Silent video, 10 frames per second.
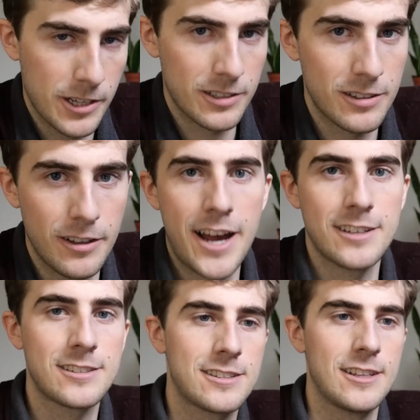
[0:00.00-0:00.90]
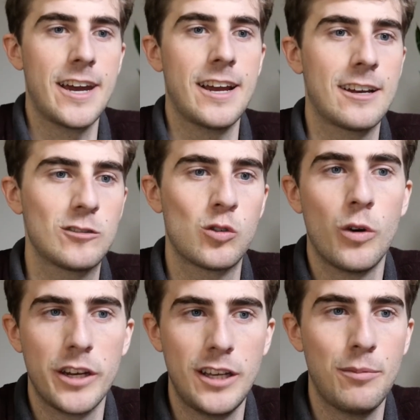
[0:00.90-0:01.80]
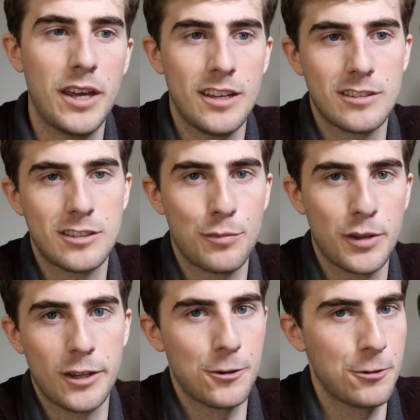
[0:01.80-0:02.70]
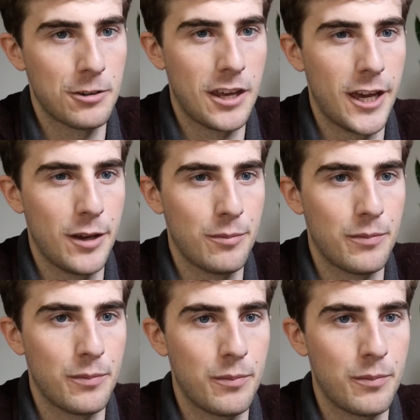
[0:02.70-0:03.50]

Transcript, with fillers: It lasts like 20 minutes to play the whole game.